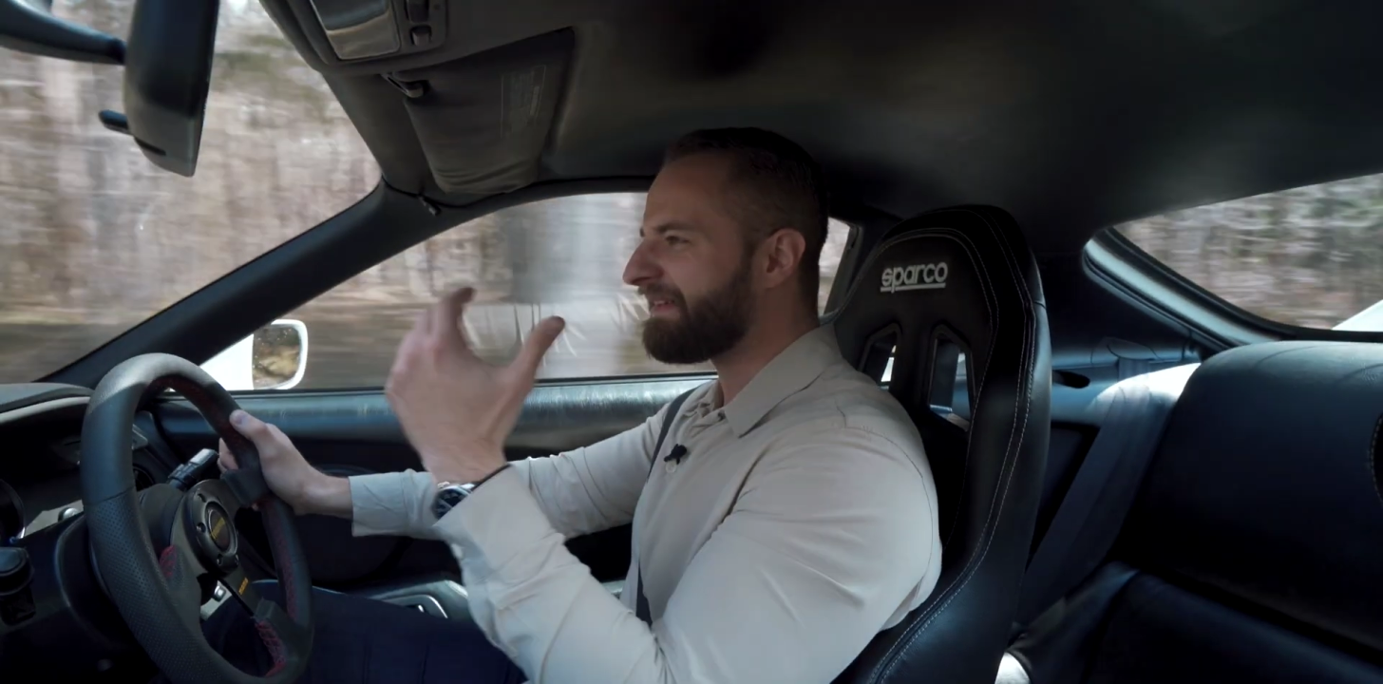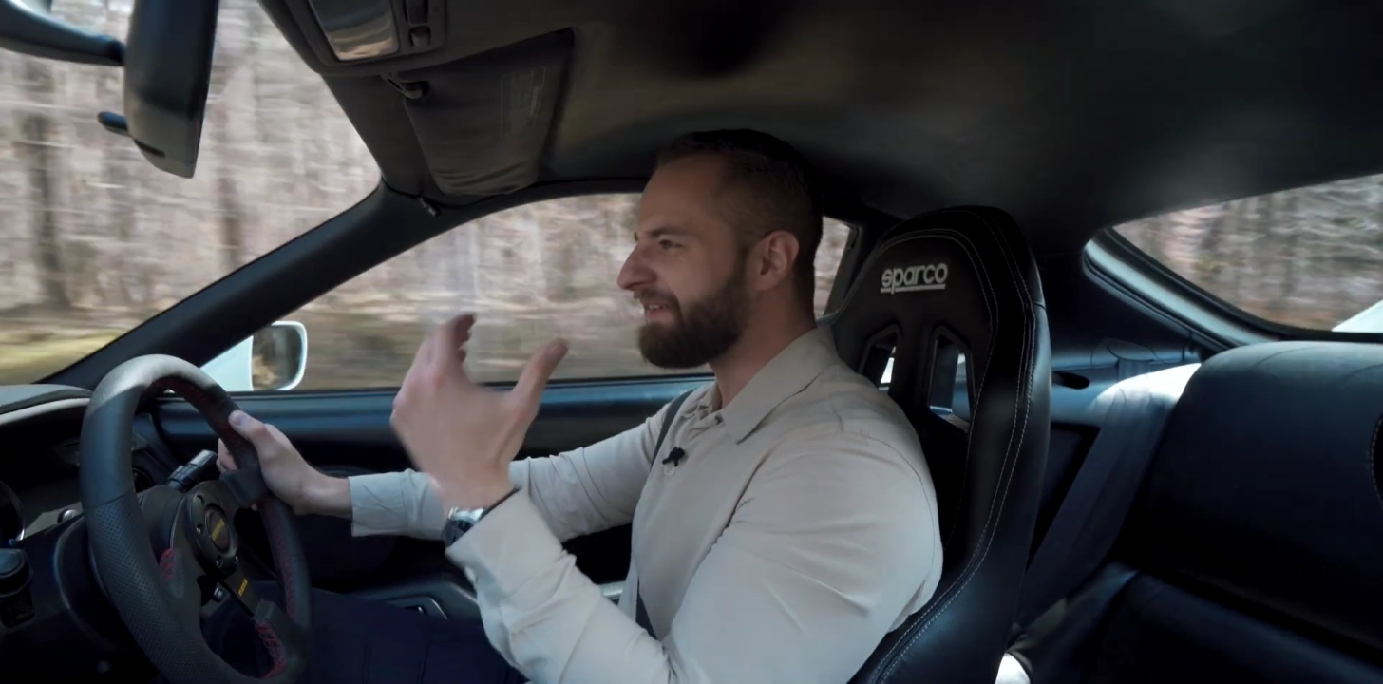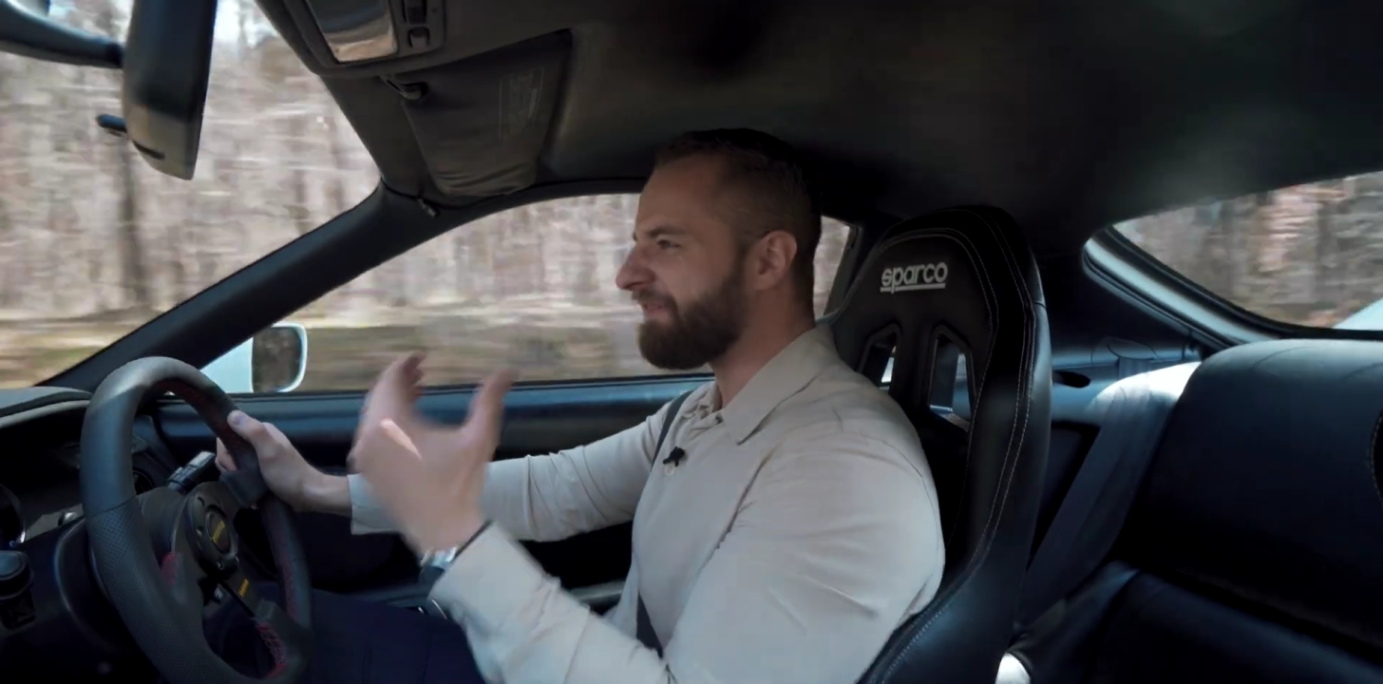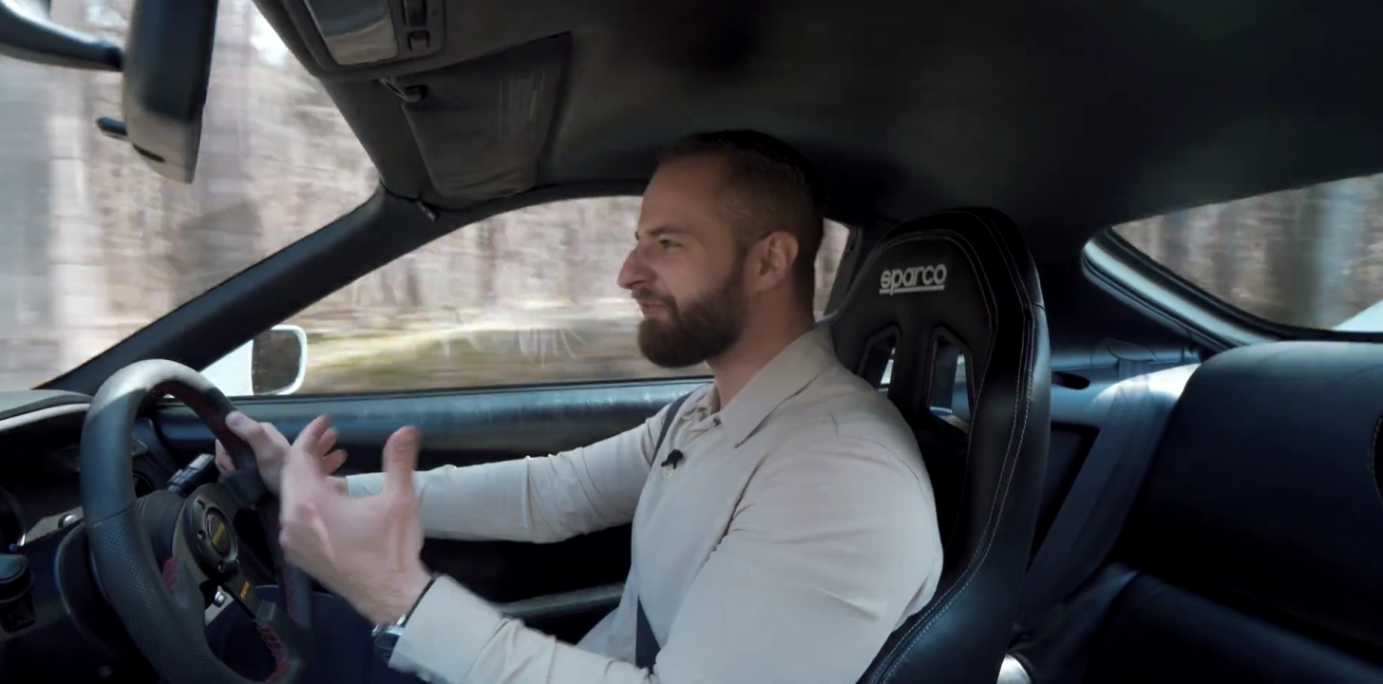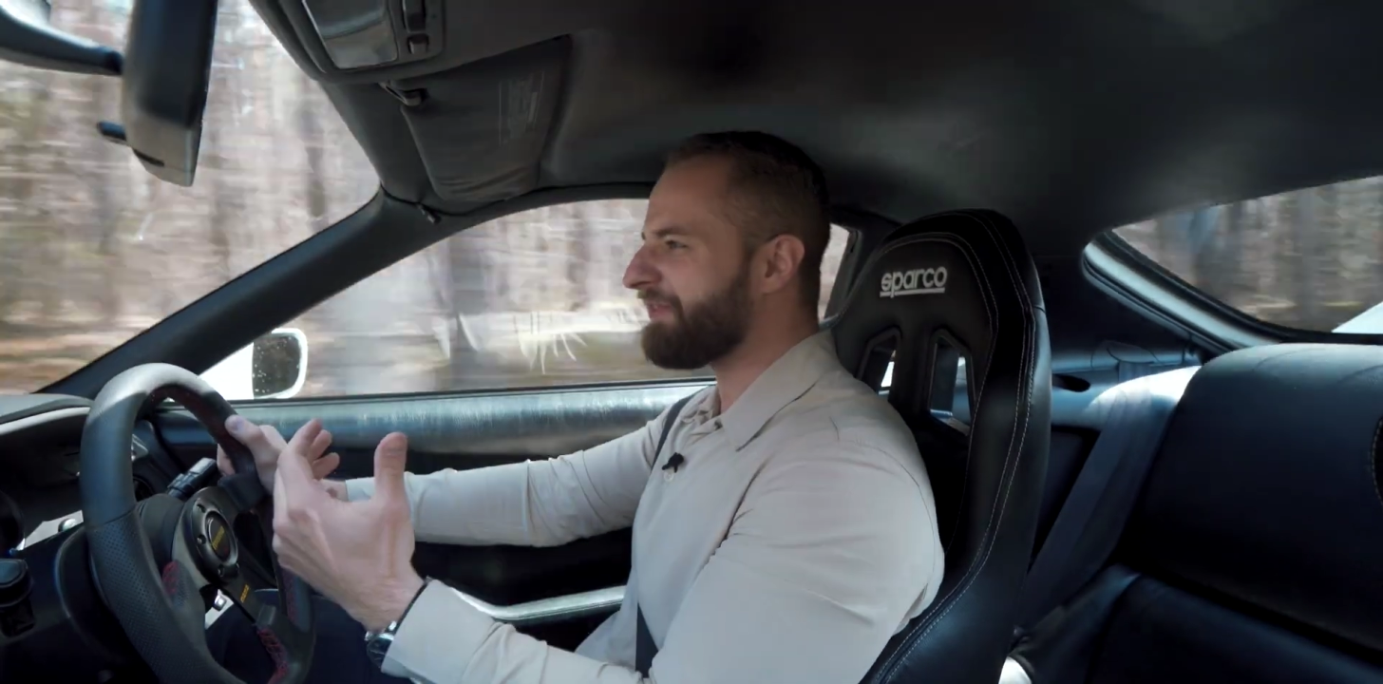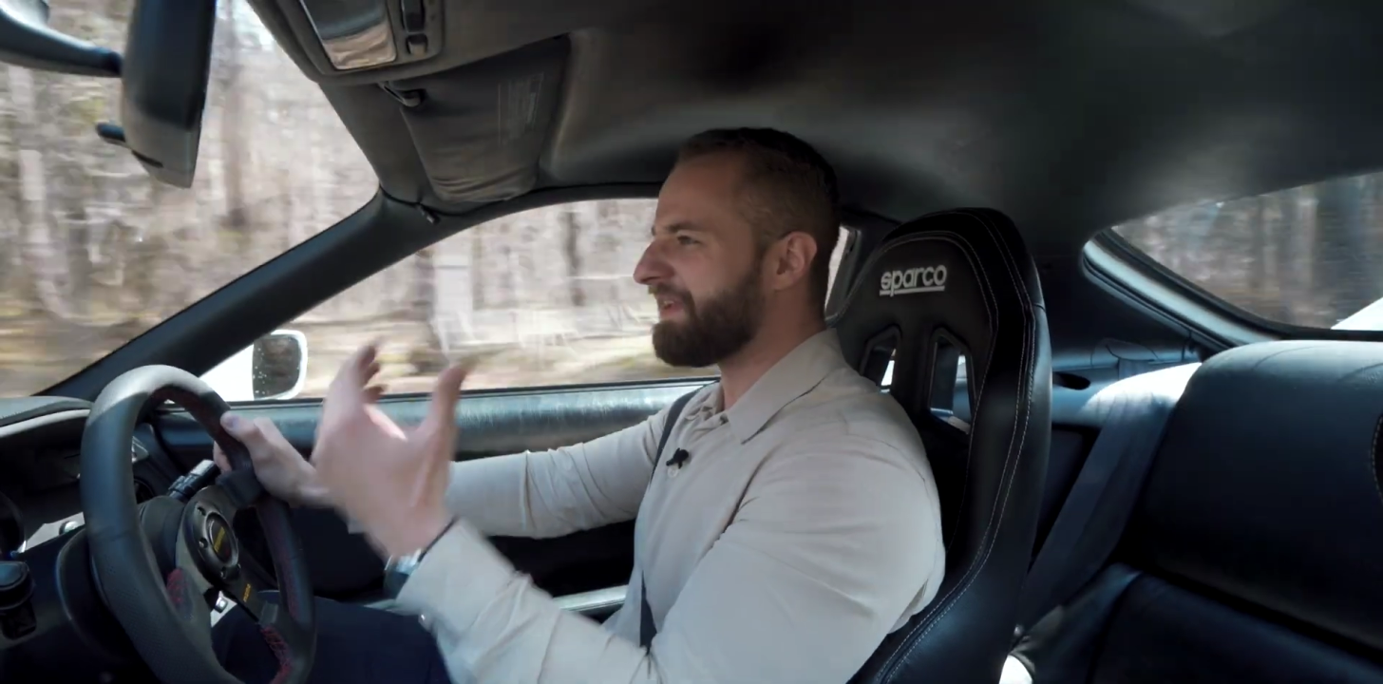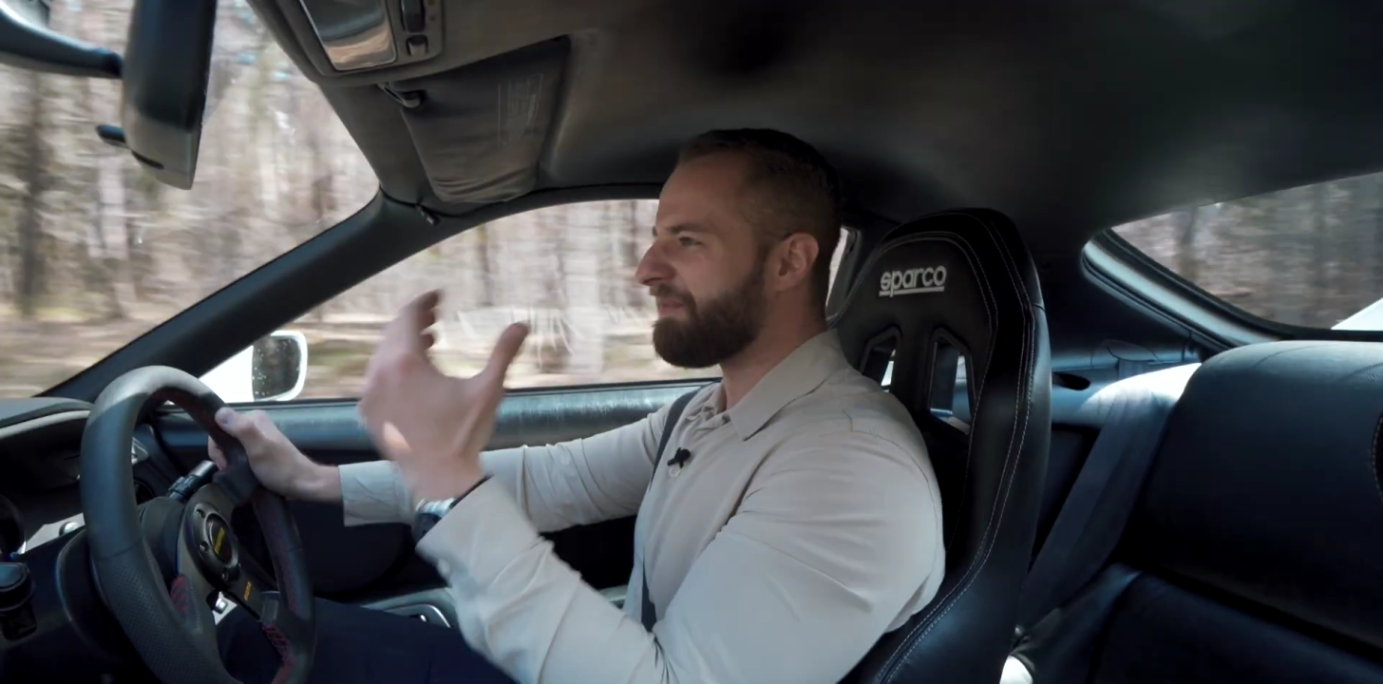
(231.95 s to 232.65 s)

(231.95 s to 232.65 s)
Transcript: different